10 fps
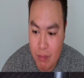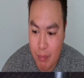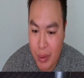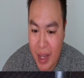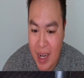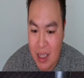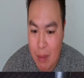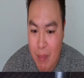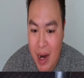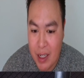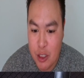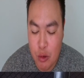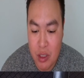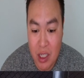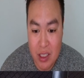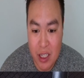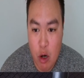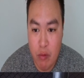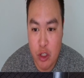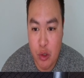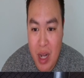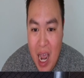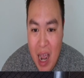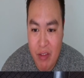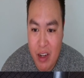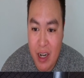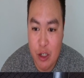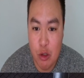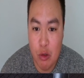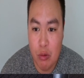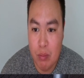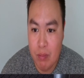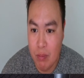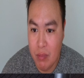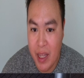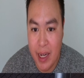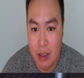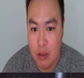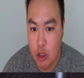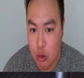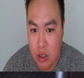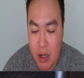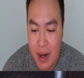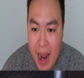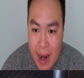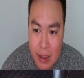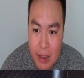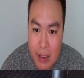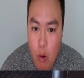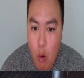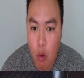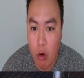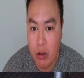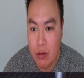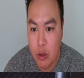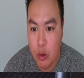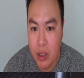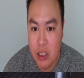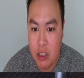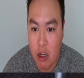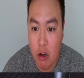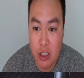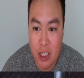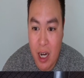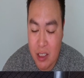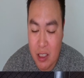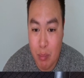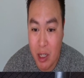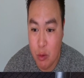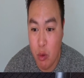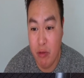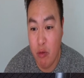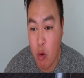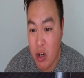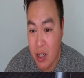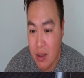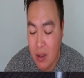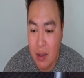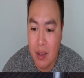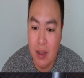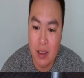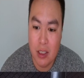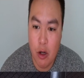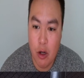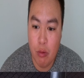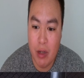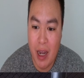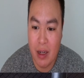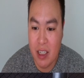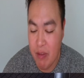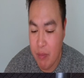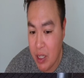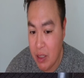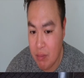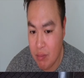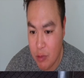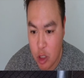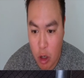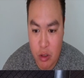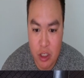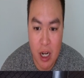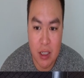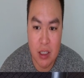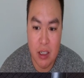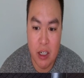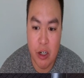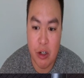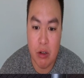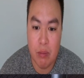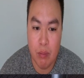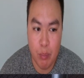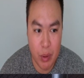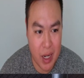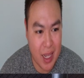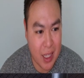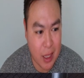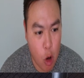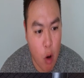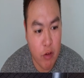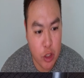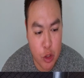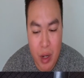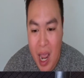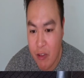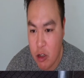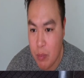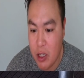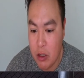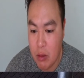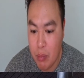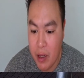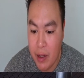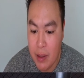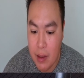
playing the minus 260 over 2.5 than I do laying juice on Hadley or doing Charles Johnson plus 140. So yeah, give me Charles Johnson here, but I think the over 2.5 could be a good play.